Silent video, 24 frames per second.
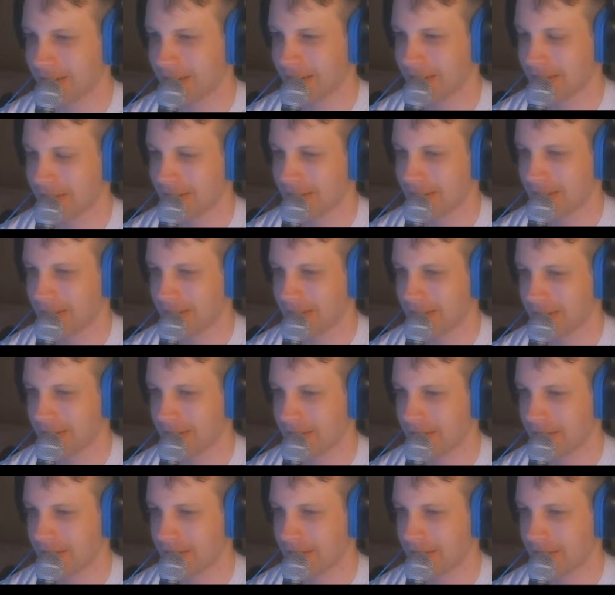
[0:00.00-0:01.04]

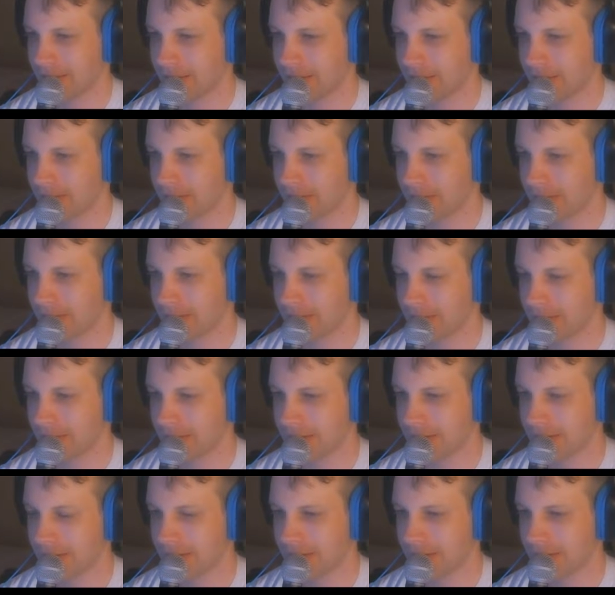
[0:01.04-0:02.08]

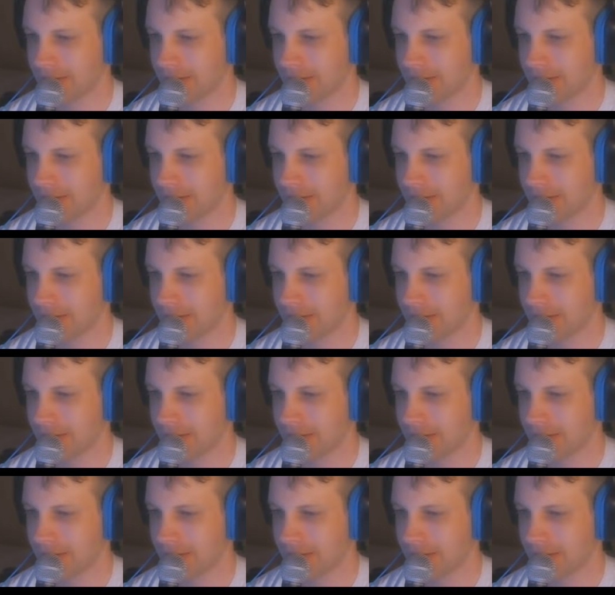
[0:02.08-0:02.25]
(no one is talking)